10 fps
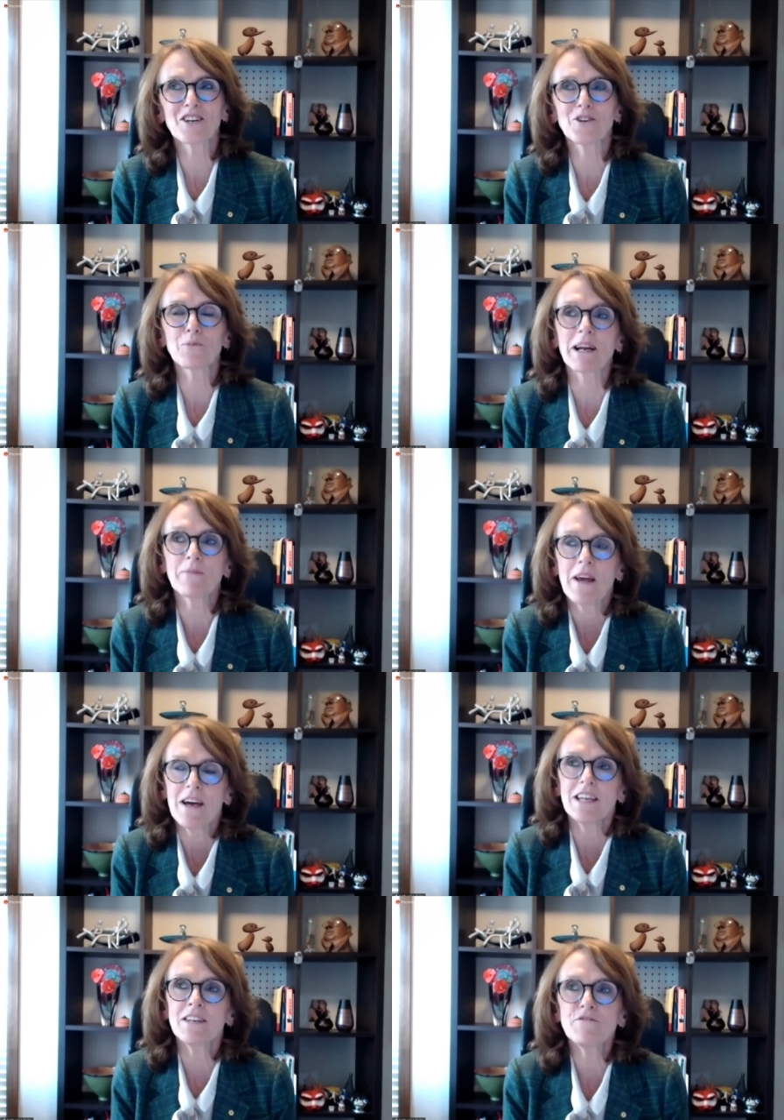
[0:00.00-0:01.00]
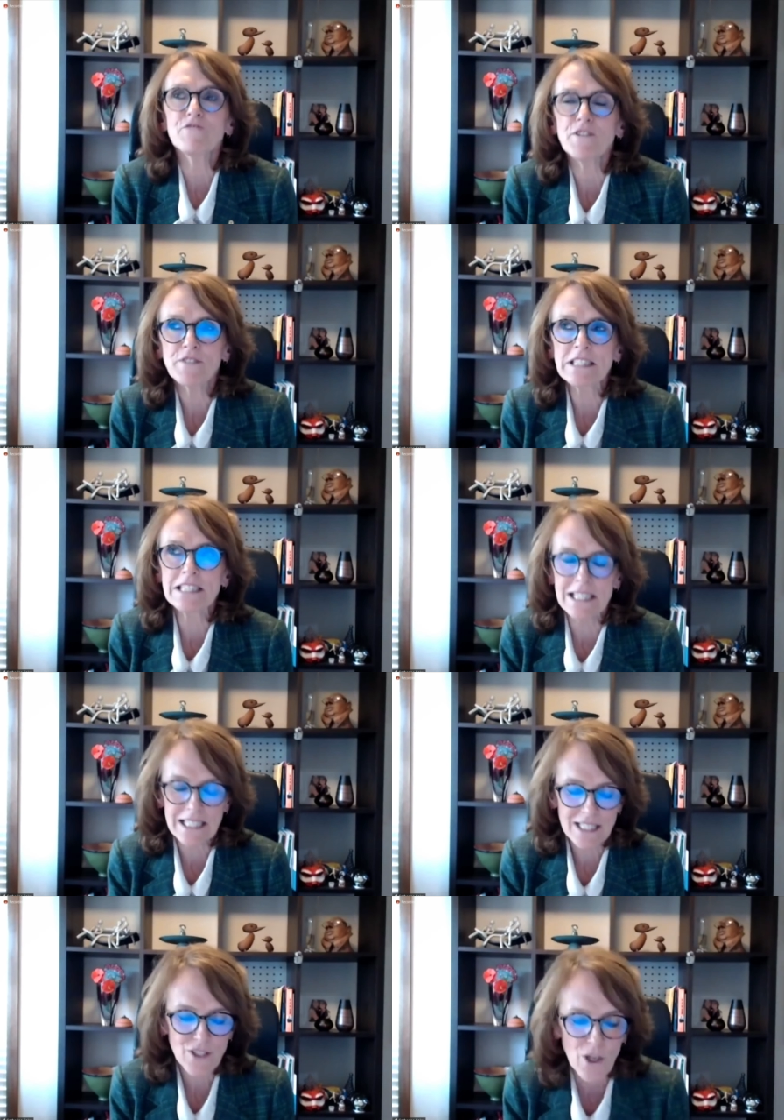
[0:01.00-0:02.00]
good one. In 50
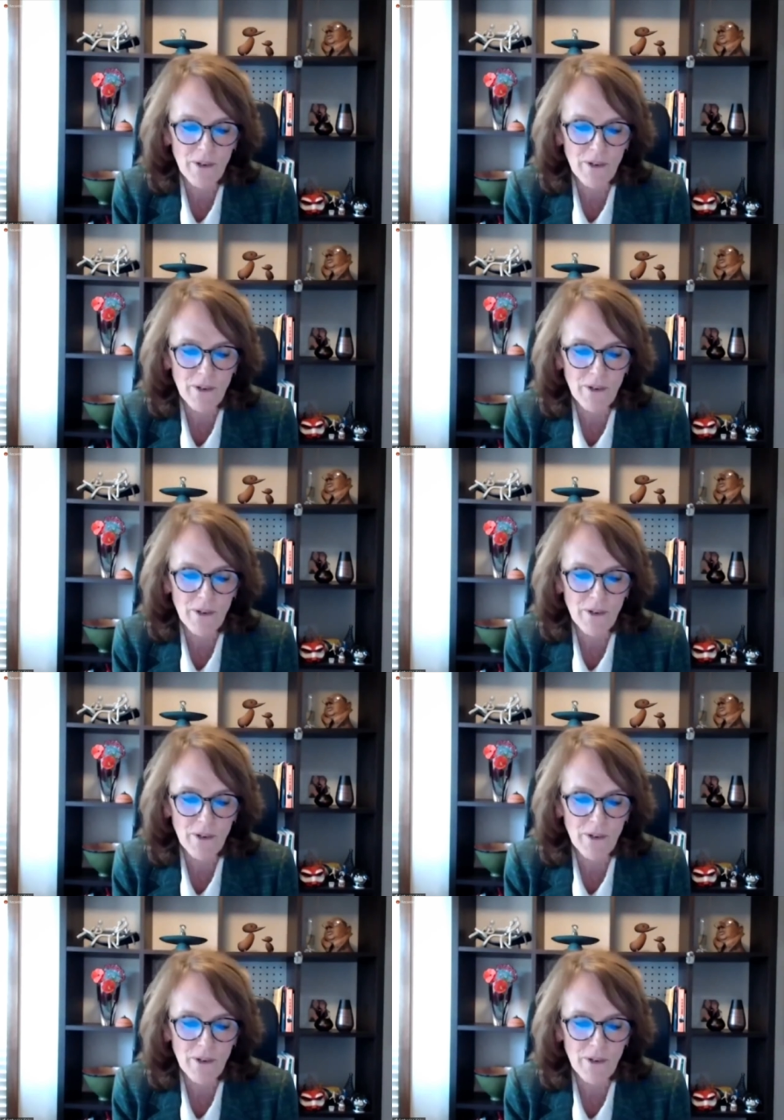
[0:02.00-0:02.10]
years. So